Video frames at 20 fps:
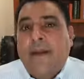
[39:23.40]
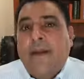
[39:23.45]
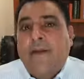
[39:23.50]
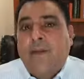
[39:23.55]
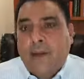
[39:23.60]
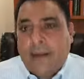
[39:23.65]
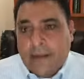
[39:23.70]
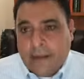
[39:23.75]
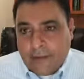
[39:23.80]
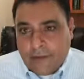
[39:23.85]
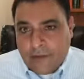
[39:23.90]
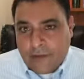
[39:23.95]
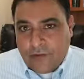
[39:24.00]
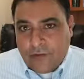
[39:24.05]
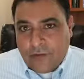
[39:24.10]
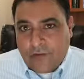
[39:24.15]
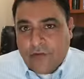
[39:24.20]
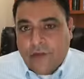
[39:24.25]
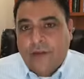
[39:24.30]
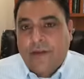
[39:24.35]
read the
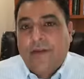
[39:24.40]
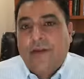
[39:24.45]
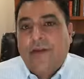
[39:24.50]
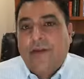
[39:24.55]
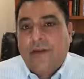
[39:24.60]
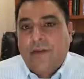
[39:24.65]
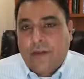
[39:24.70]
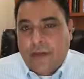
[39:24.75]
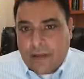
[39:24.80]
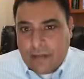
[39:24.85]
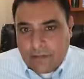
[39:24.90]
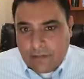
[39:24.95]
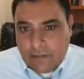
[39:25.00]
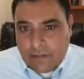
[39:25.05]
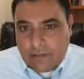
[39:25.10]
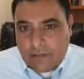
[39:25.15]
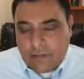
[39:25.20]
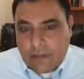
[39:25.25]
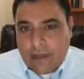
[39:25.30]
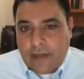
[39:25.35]
literature, create the
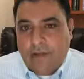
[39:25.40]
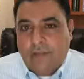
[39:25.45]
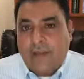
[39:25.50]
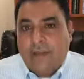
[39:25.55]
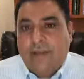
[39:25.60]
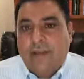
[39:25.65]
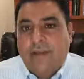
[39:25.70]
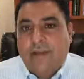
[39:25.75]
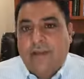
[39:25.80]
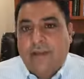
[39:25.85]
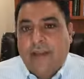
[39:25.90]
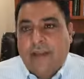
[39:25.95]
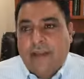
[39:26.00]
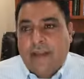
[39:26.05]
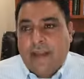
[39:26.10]
right reagents,